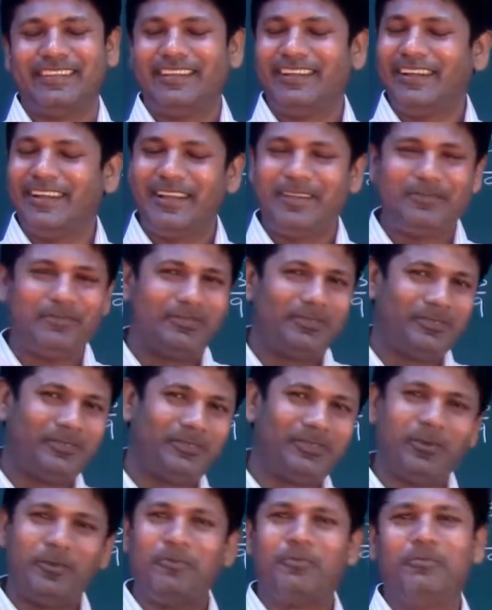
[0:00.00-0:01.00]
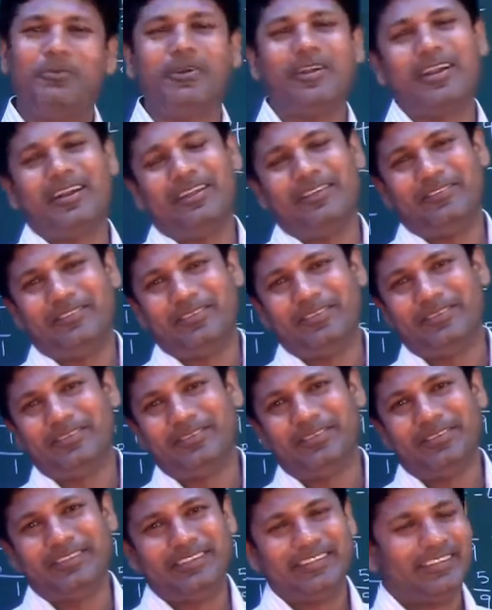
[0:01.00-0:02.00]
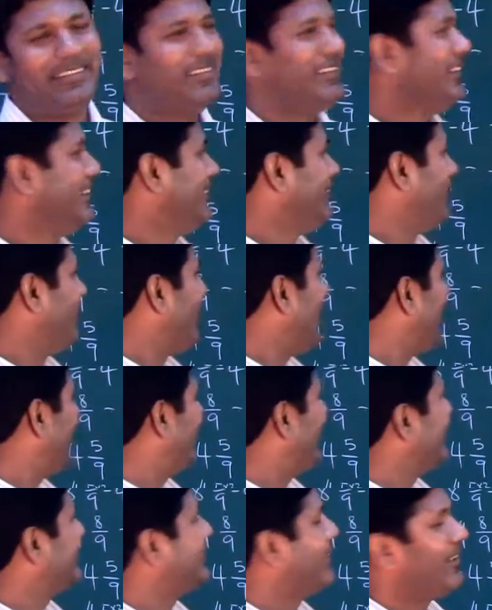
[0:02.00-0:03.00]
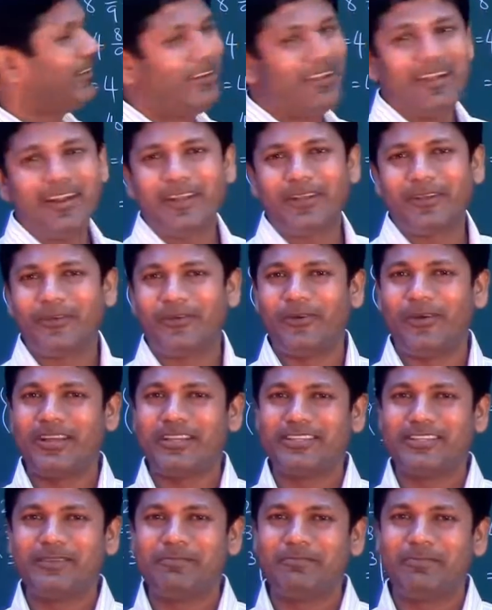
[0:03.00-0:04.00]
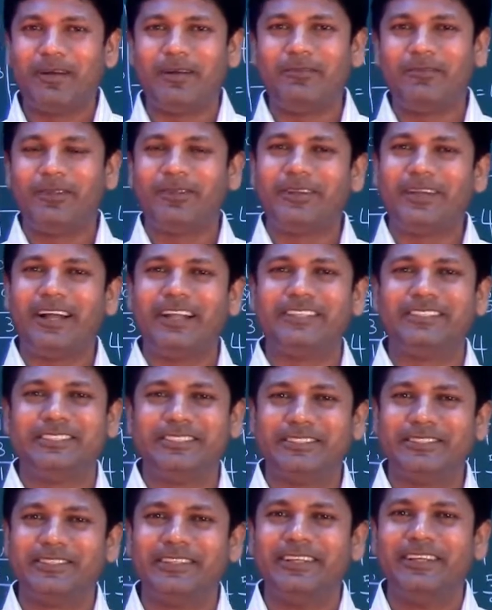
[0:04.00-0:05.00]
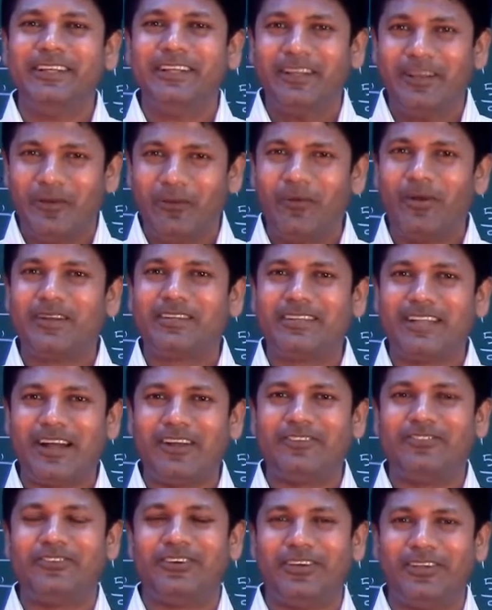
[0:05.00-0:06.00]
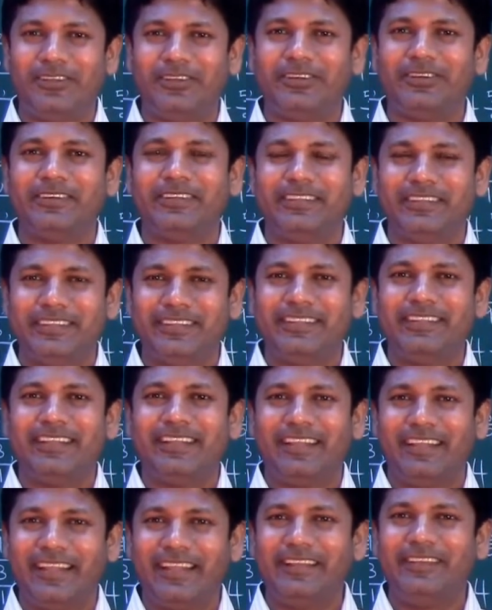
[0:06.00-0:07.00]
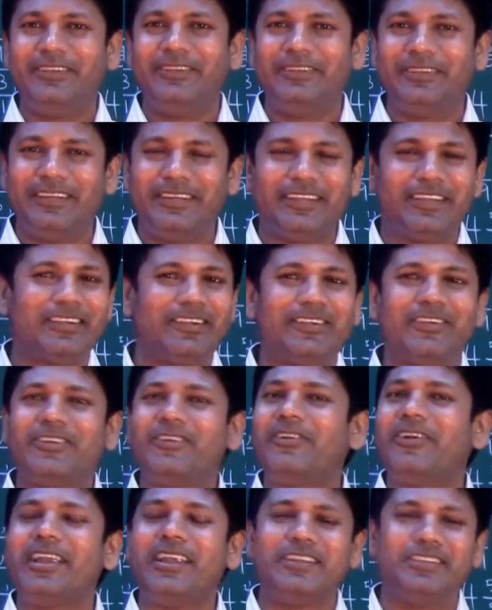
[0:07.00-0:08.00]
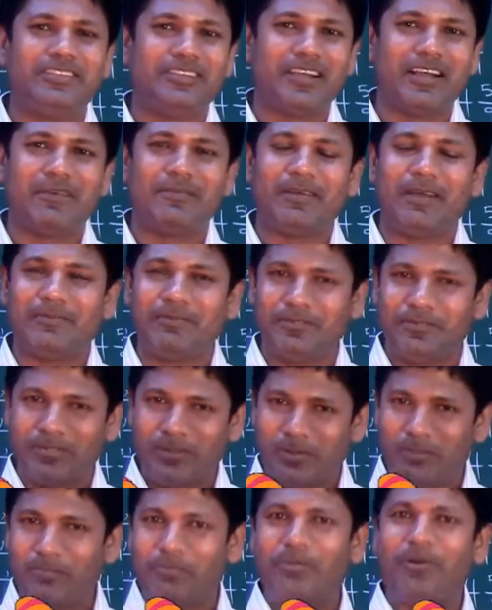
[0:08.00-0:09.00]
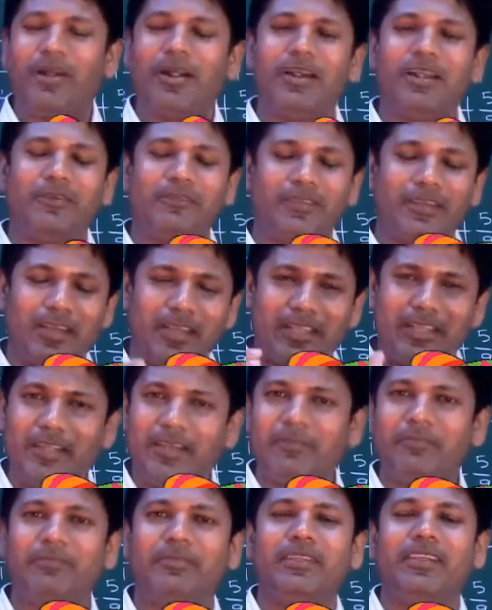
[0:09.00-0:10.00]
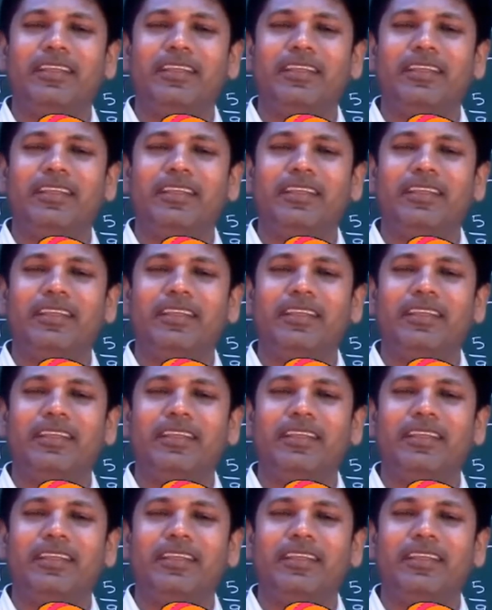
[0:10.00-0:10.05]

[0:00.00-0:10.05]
I am so proud of you. Wow, that's a lot of questions Pablo got you worked out for you. And you did a great job. I'm so proud of you. I am.